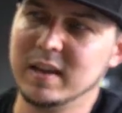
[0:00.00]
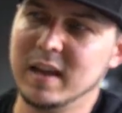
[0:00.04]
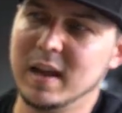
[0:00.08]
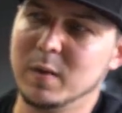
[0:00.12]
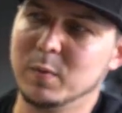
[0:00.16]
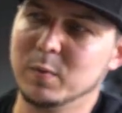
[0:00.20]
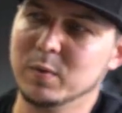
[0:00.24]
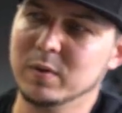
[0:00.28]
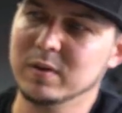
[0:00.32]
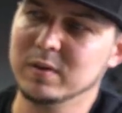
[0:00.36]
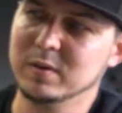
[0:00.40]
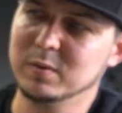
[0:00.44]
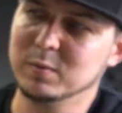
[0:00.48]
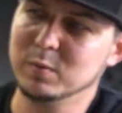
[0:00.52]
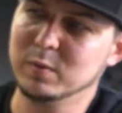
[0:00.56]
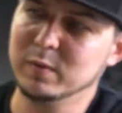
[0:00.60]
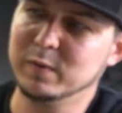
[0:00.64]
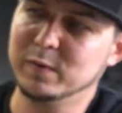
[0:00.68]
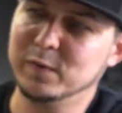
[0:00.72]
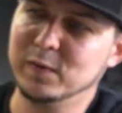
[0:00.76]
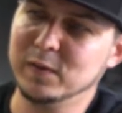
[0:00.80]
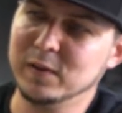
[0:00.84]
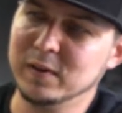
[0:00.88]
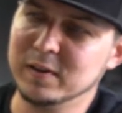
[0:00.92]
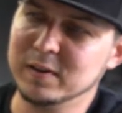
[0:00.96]
Yeah, we're
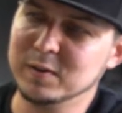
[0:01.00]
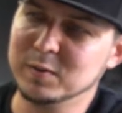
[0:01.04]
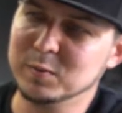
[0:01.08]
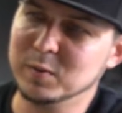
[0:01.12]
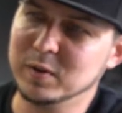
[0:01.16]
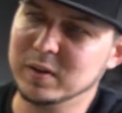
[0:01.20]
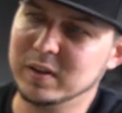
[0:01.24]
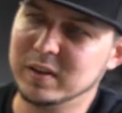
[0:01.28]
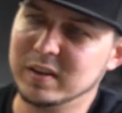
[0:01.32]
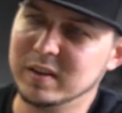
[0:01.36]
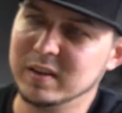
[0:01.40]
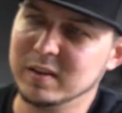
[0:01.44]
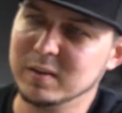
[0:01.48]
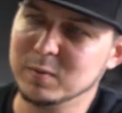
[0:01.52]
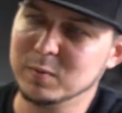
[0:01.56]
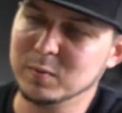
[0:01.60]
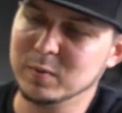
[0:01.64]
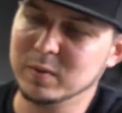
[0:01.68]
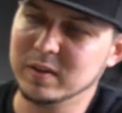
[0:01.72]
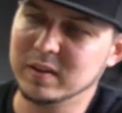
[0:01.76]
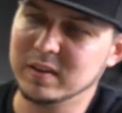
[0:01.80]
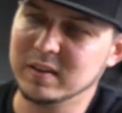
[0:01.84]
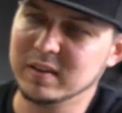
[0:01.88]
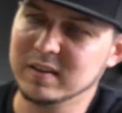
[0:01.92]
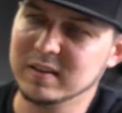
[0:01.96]
flirting
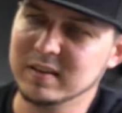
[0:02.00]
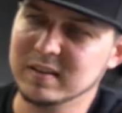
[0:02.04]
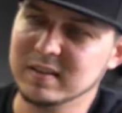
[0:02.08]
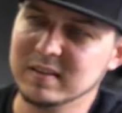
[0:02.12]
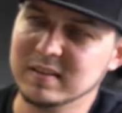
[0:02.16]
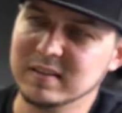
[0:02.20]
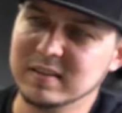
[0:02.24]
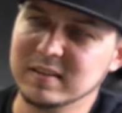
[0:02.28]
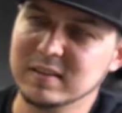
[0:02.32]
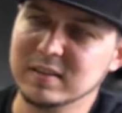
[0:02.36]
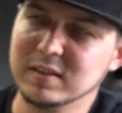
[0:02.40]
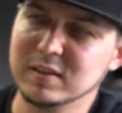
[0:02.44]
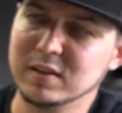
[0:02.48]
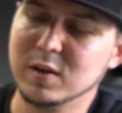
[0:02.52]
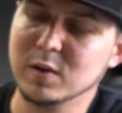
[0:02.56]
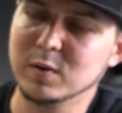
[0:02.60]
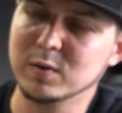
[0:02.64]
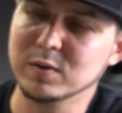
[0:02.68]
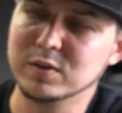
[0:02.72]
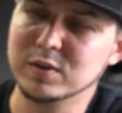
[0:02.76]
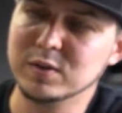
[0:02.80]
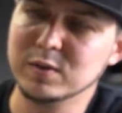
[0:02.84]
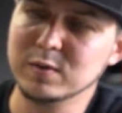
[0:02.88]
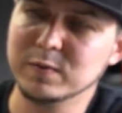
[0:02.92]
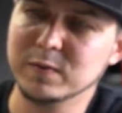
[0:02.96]
with
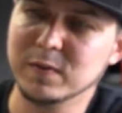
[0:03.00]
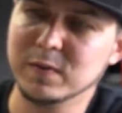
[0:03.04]
going too